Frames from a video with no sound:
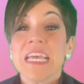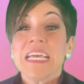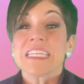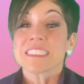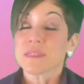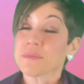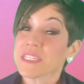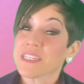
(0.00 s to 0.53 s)

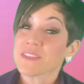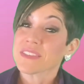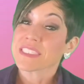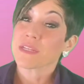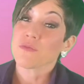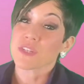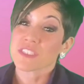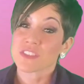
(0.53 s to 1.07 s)
Something else that
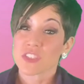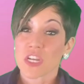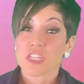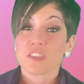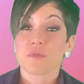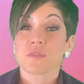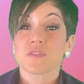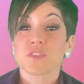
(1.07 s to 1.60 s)
I wanted to talk
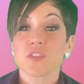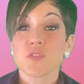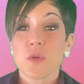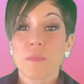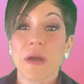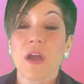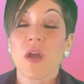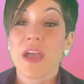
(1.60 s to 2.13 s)
to you
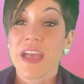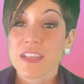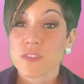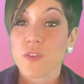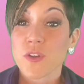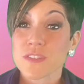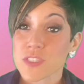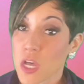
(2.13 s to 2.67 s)
about as
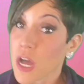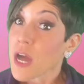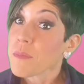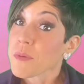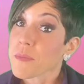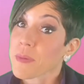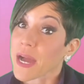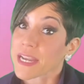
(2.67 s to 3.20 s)
far as the
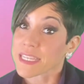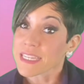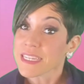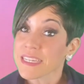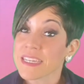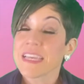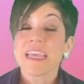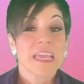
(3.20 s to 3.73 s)
upper
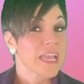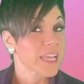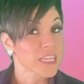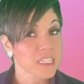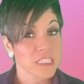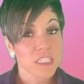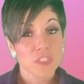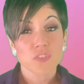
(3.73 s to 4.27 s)
body and
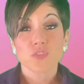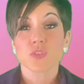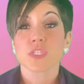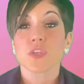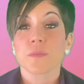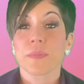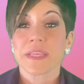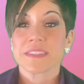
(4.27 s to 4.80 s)
continue doing
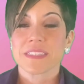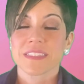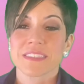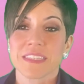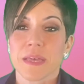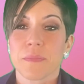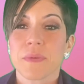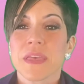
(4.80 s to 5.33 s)
your basic
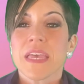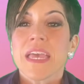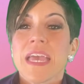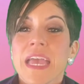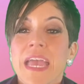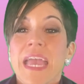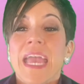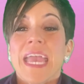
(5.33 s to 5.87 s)
step
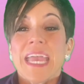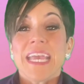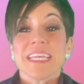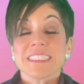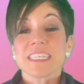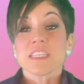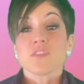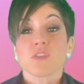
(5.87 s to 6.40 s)

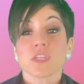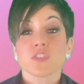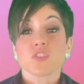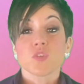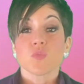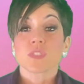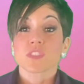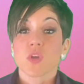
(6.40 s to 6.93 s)
is that you can
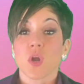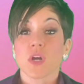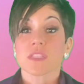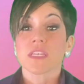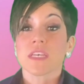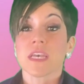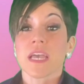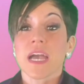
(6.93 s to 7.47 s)
do what's called
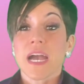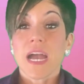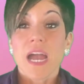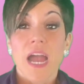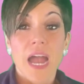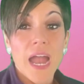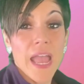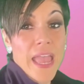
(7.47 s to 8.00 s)

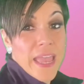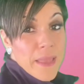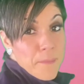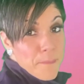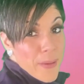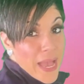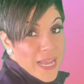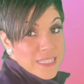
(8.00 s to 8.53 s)
a
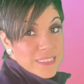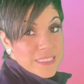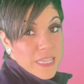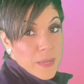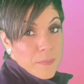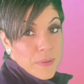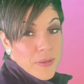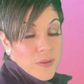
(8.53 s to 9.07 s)
back
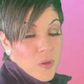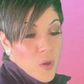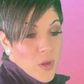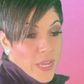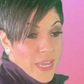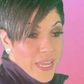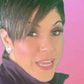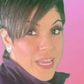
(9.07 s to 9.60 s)
step,
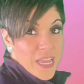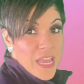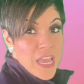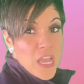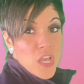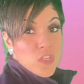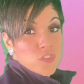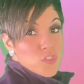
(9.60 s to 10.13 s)
okay?
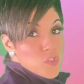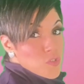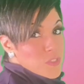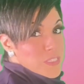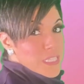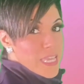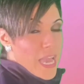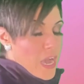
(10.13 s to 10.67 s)
So you
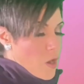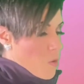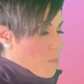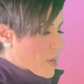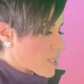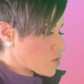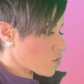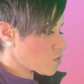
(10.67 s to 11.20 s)
see how
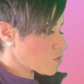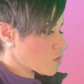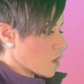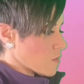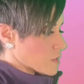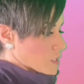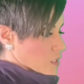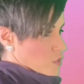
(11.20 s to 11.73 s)
my shoulders
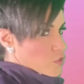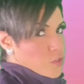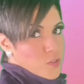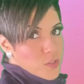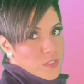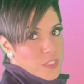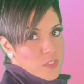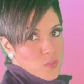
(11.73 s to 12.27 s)
all of a sudden
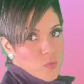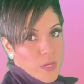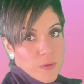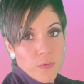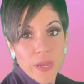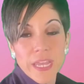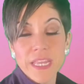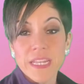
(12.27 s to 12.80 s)
turn this way,
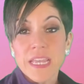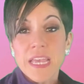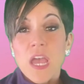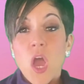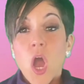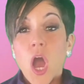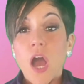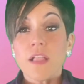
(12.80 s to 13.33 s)
right?
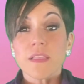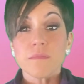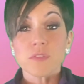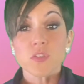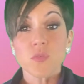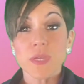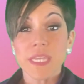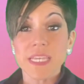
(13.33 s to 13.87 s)
All I'm
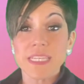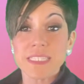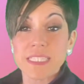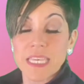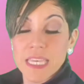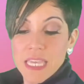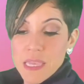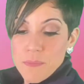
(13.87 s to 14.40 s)
doing is
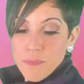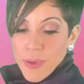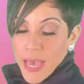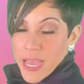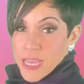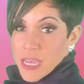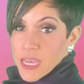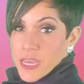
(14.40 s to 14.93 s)
kicking
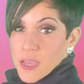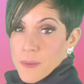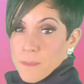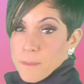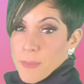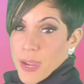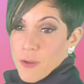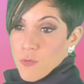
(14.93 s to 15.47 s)
back
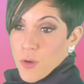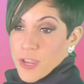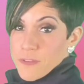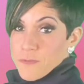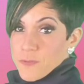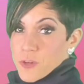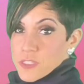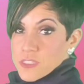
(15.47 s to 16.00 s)
my right
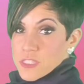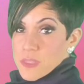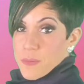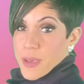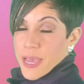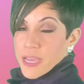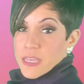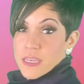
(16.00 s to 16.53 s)
foot to the
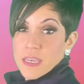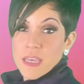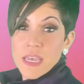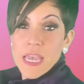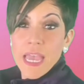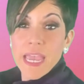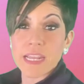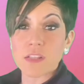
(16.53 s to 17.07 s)
back,
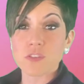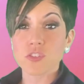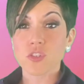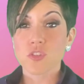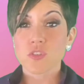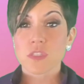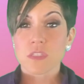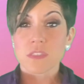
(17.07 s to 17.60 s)
and I'll show
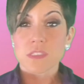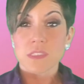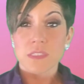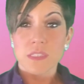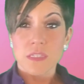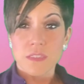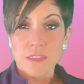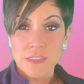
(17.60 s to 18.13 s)
you the
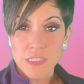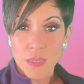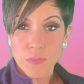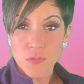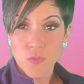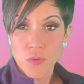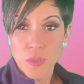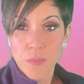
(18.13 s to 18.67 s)

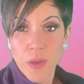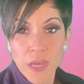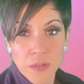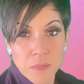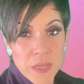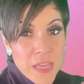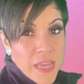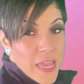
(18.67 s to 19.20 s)
steps from the
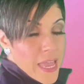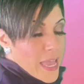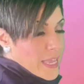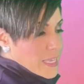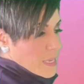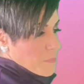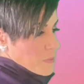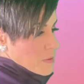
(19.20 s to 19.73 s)
bottom,
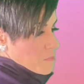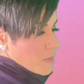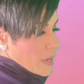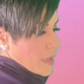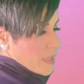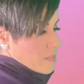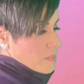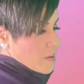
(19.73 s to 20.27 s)
and kicking
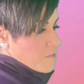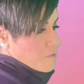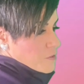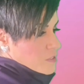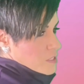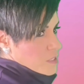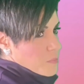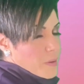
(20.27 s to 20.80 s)
my left
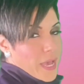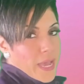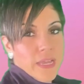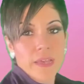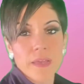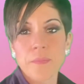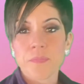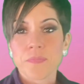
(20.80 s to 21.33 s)
foot to the back.
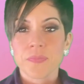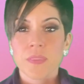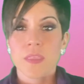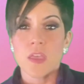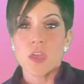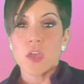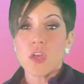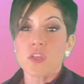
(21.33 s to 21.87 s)

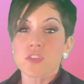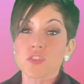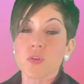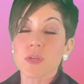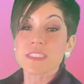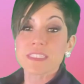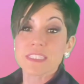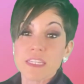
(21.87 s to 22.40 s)
So
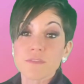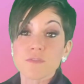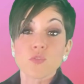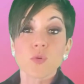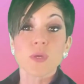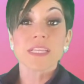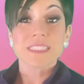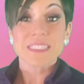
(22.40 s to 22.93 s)
instead of
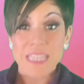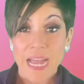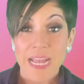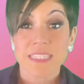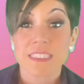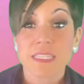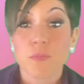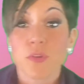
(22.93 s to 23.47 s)
doing side
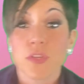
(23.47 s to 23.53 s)
step where